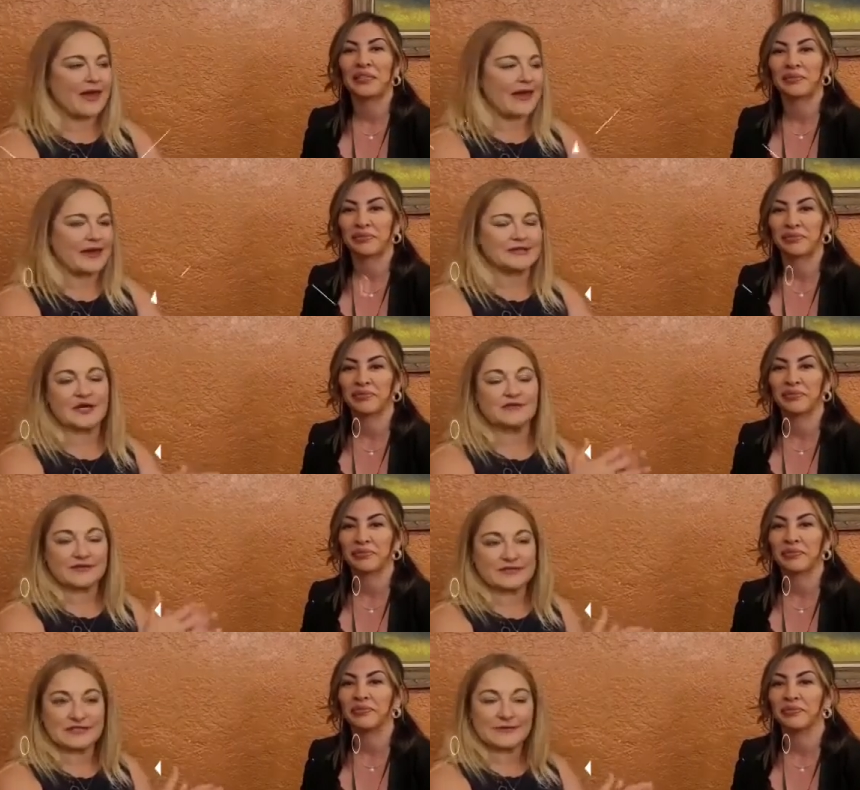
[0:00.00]
Speaker 1: and
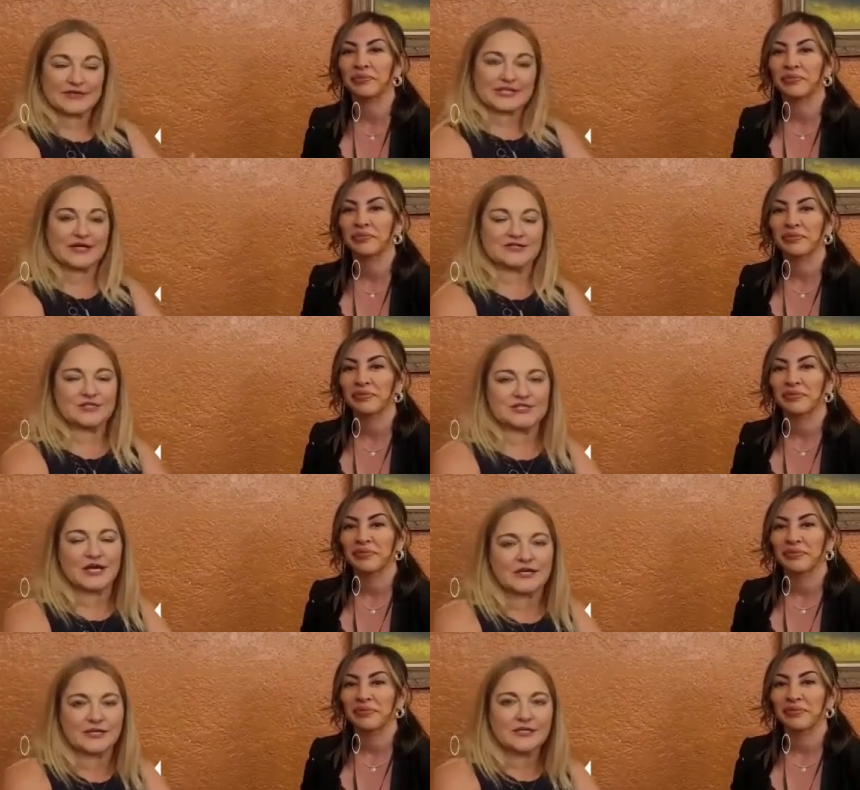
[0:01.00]
obviously reach out to
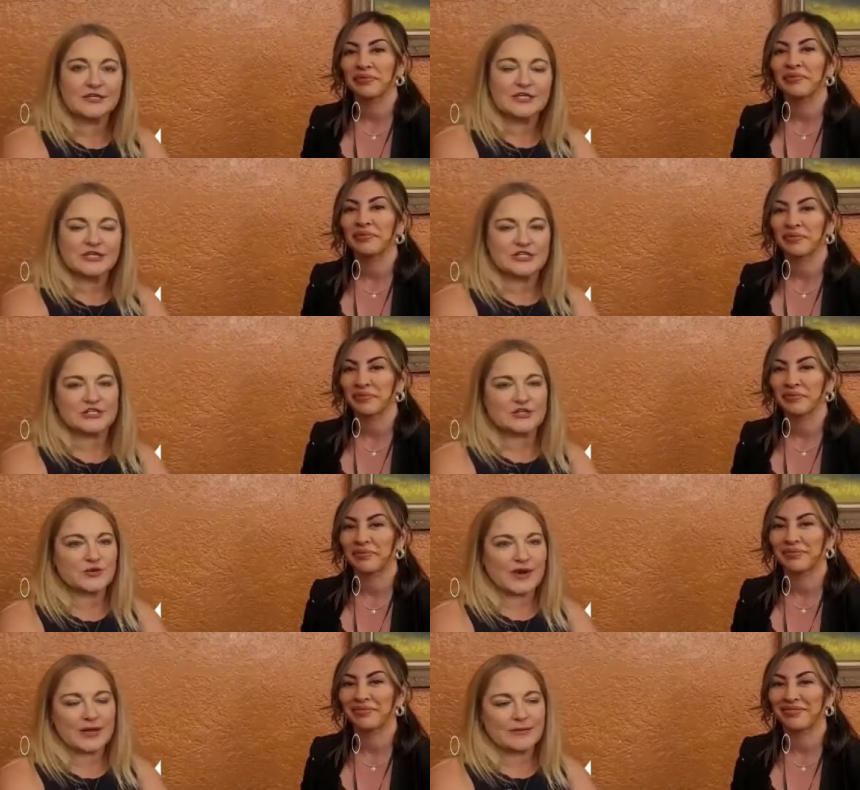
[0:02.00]
Tanya. She's
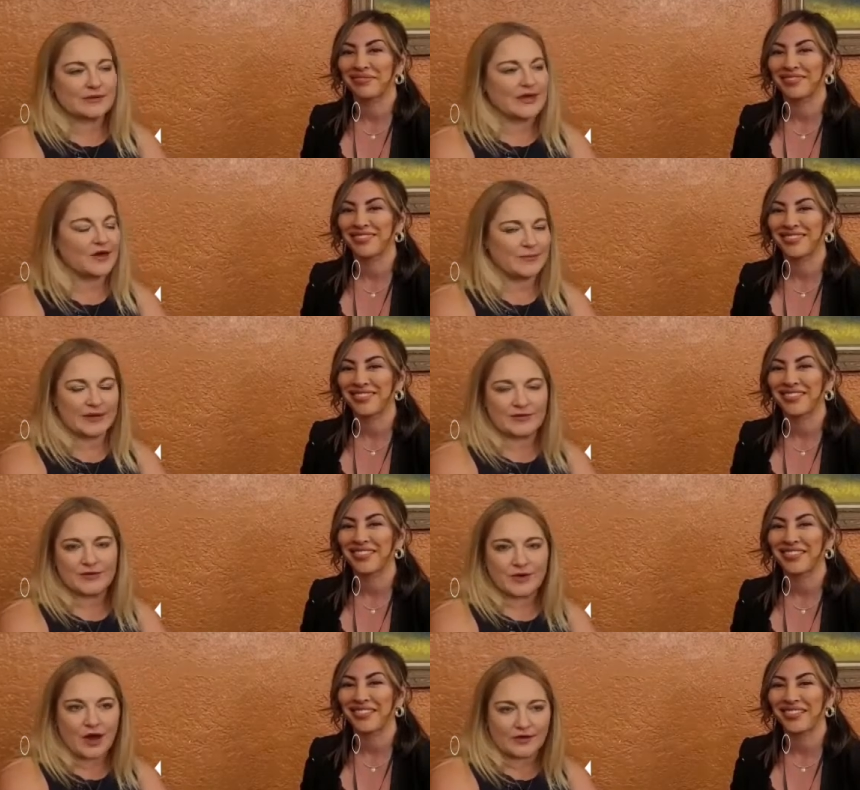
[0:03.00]
great with helping
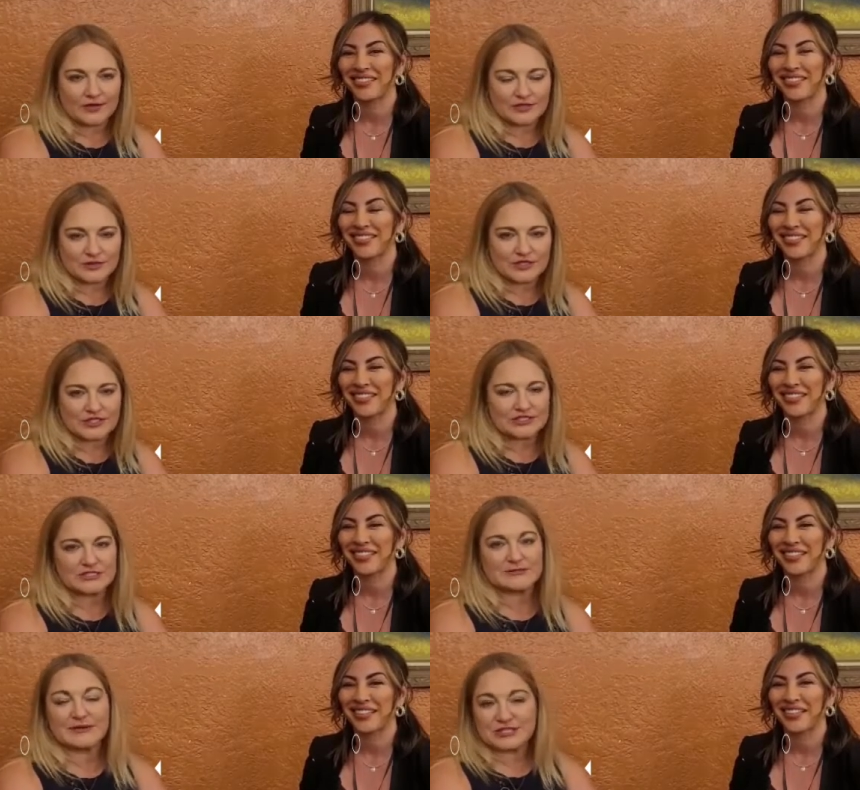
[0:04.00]
with all those questions,
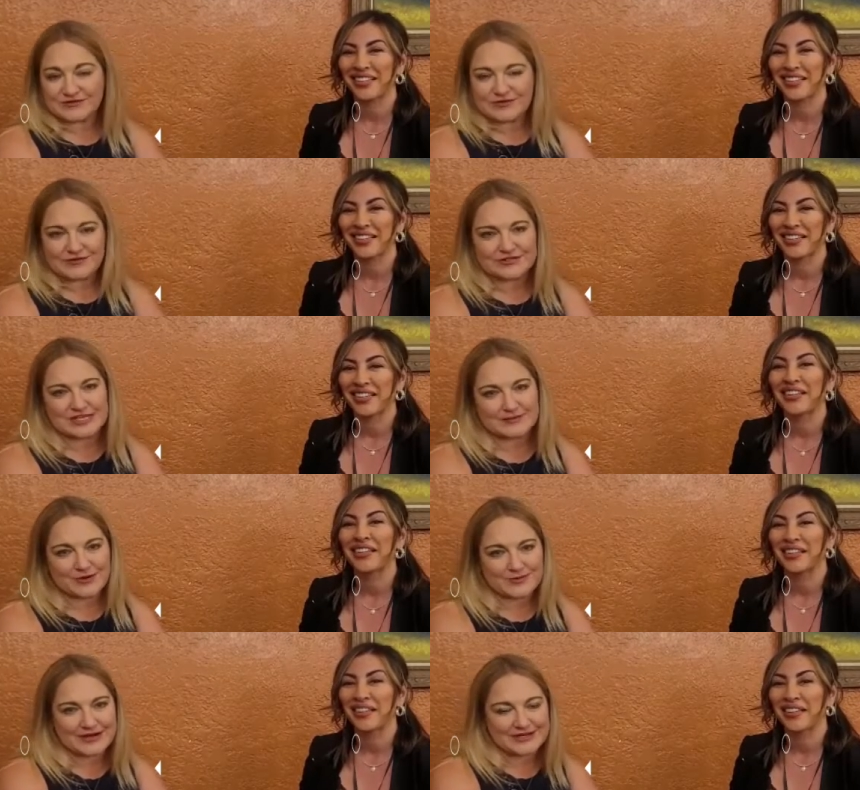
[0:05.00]
especially for first time
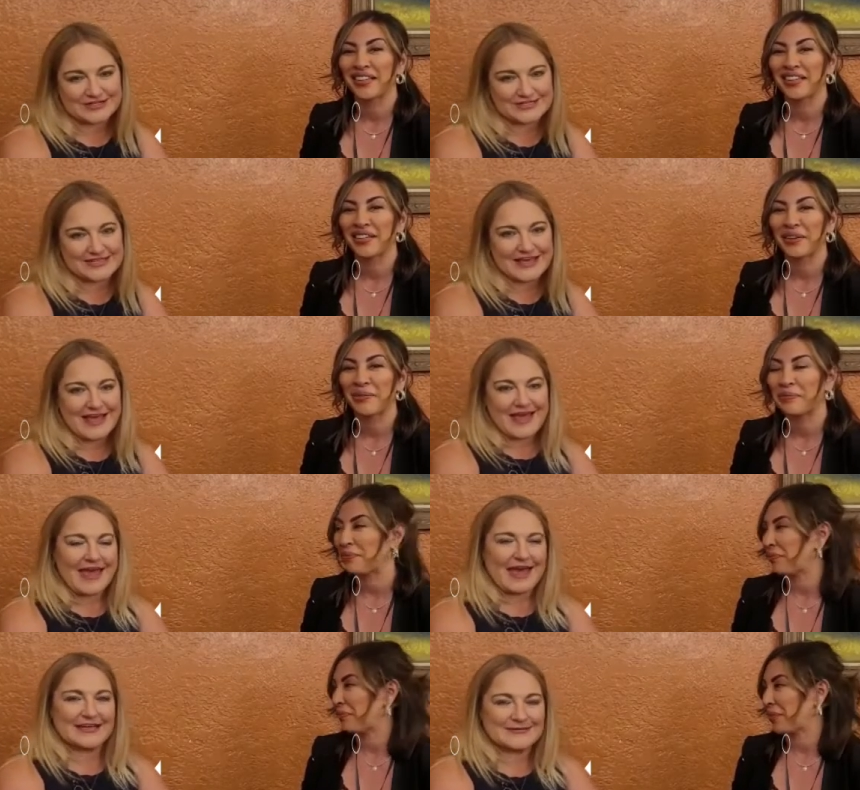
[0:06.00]
homebuyers.
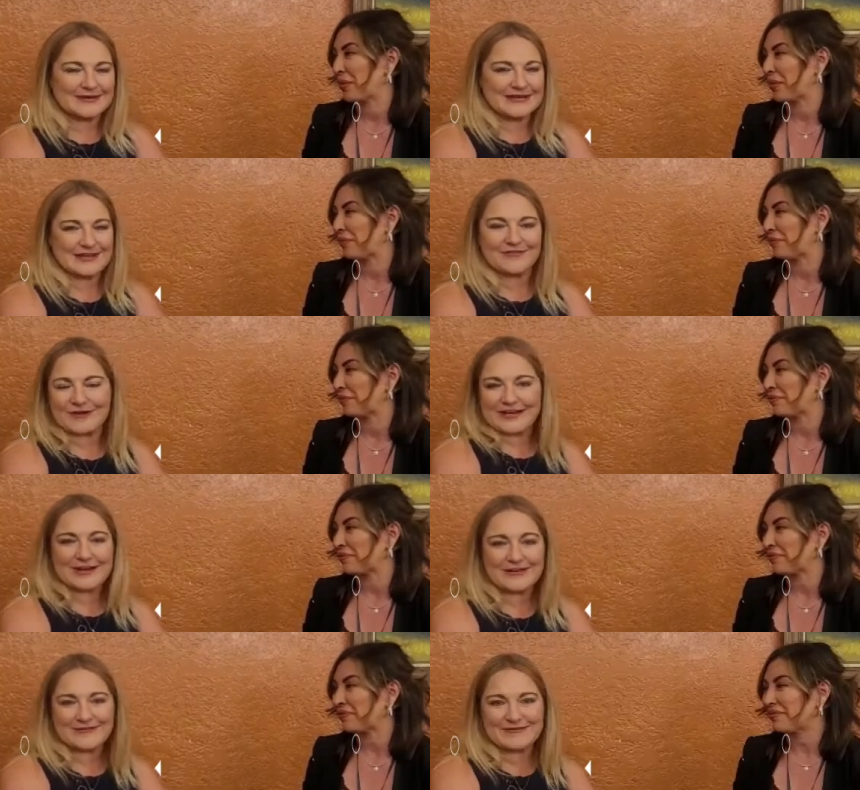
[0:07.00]
And we look forward to
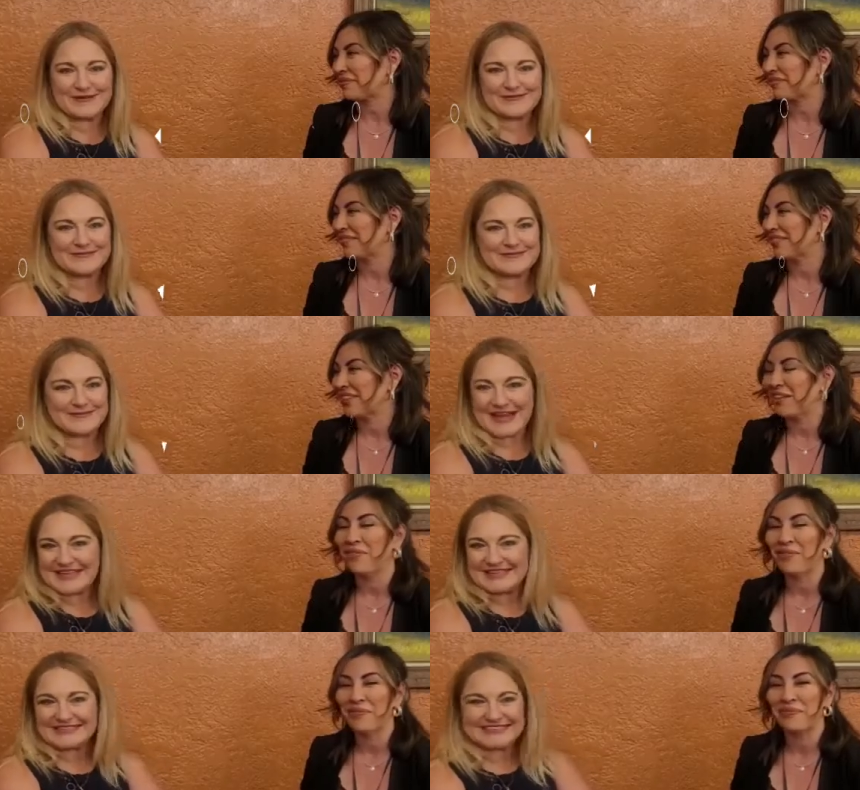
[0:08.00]
hearing from you. Bye.